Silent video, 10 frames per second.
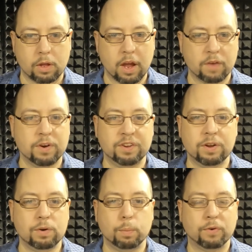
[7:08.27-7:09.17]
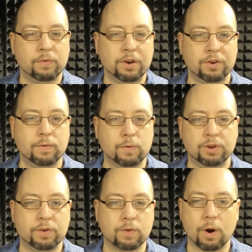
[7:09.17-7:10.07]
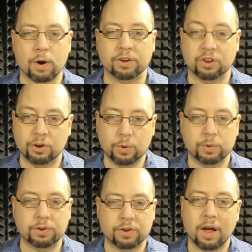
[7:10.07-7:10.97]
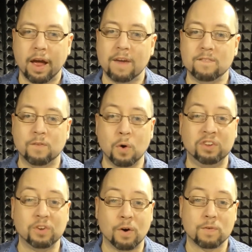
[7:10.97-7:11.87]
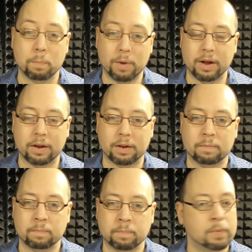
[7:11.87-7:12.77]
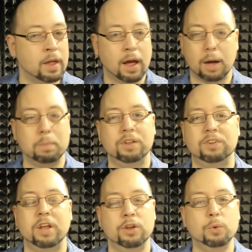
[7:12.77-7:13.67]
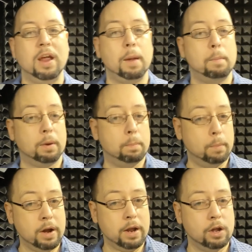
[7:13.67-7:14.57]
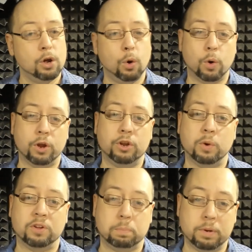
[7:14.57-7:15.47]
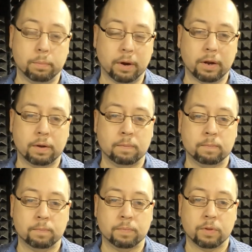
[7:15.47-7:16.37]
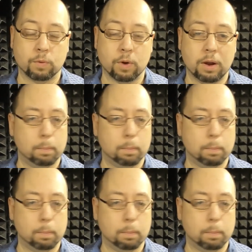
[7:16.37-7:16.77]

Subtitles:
Every single professional voiceover artist uses a voiceover mic. I'm not saying you can't make money on a USB mic, right?